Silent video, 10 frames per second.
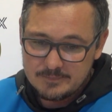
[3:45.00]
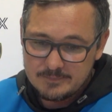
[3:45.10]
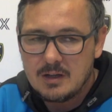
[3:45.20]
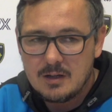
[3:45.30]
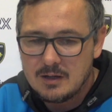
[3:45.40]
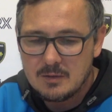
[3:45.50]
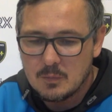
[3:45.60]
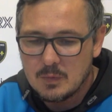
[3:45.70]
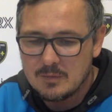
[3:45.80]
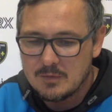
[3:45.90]

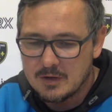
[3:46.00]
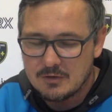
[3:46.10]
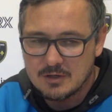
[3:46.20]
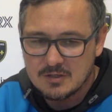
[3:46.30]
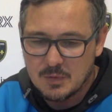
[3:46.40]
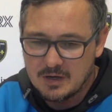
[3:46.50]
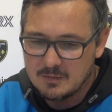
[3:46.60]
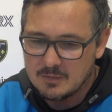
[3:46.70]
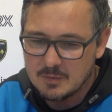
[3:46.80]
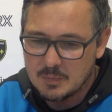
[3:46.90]
I'm very
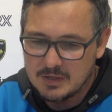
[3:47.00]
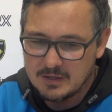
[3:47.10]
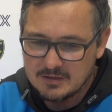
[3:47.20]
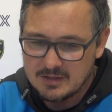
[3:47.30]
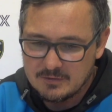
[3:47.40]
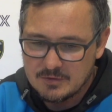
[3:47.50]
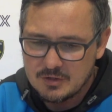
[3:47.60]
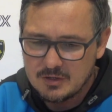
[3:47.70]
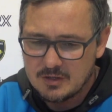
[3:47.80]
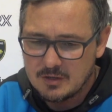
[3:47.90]
transparent with the players. I haven't
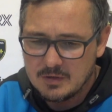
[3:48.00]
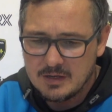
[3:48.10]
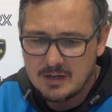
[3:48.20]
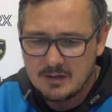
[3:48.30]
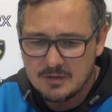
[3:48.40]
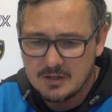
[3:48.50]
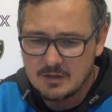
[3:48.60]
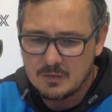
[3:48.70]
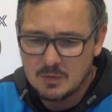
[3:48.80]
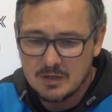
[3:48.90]
sugarcoated
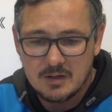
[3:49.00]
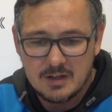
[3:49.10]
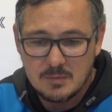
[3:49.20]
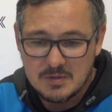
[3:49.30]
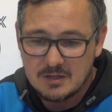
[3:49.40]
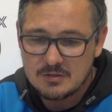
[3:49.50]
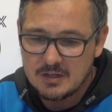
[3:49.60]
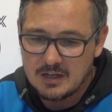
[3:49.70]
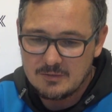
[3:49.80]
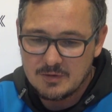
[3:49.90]
anything on where the game's
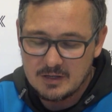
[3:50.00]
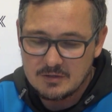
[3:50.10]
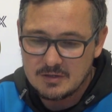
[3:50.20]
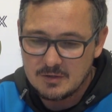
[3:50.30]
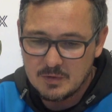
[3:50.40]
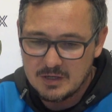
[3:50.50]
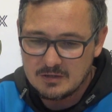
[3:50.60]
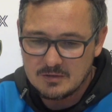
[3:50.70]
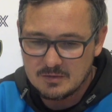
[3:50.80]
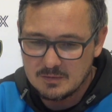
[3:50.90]
actually at financially in
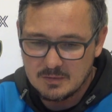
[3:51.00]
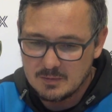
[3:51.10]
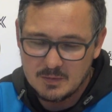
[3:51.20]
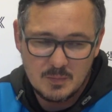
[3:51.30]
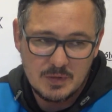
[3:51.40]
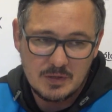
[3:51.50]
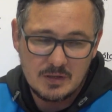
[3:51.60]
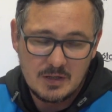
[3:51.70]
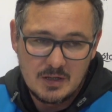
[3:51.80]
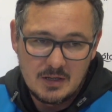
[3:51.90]
Wales. We've
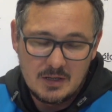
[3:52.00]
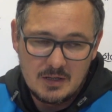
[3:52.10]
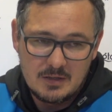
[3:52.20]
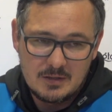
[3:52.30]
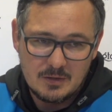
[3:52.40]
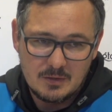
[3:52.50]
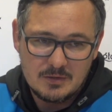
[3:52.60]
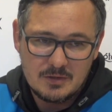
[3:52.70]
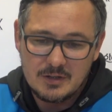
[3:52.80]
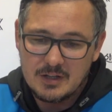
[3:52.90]
been, you know,
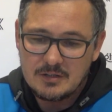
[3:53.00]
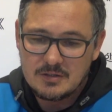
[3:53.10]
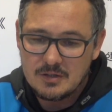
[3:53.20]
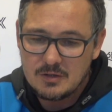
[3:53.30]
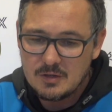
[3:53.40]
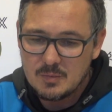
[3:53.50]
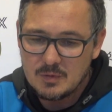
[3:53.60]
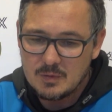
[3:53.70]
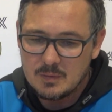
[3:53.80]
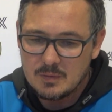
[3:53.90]
it's not nice to hear, but
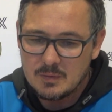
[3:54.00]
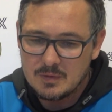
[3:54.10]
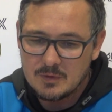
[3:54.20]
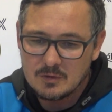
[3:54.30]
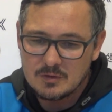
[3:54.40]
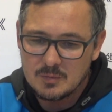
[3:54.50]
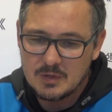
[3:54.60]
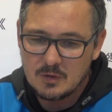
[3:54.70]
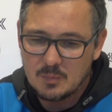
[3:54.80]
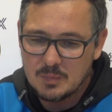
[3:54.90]
we've also
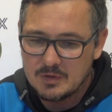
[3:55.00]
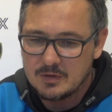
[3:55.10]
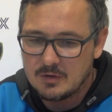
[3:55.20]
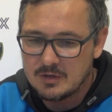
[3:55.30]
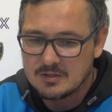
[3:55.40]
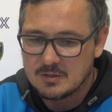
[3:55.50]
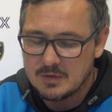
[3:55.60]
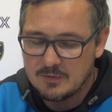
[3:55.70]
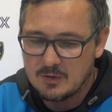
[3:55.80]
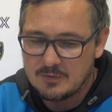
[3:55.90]
been open and honest, and
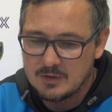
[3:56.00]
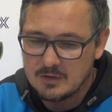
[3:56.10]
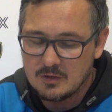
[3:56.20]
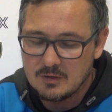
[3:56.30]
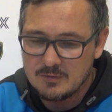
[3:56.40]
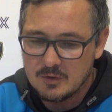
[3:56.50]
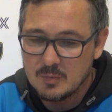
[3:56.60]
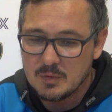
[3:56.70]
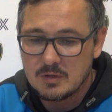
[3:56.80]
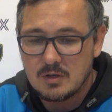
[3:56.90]
we've offered a lot of
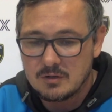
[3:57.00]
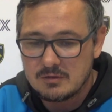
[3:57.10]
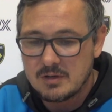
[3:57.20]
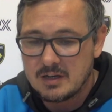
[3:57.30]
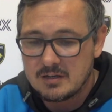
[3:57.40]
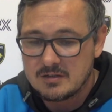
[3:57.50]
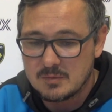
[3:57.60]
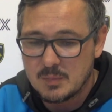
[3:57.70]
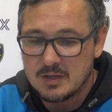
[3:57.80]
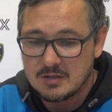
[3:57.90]
verbal
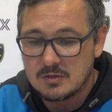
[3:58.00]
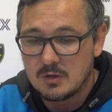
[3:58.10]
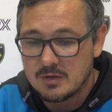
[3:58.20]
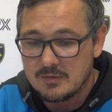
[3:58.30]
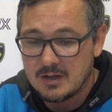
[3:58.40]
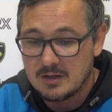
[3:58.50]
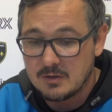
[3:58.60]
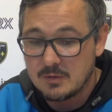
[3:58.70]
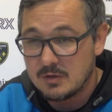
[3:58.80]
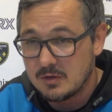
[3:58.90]
contracts. Players know their
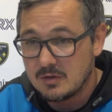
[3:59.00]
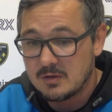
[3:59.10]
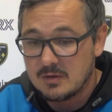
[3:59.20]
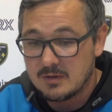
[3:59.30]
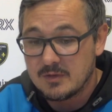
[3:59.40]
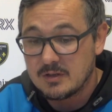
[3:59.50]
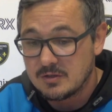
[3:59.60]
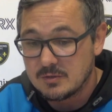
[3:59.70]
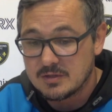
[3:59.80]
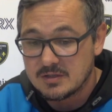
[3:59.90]
value here if they
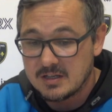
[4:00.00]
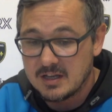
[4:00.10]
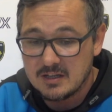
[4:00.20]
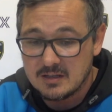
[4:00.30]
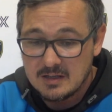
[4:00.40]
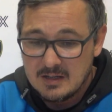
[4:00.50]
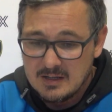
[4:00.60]
choose to stay. And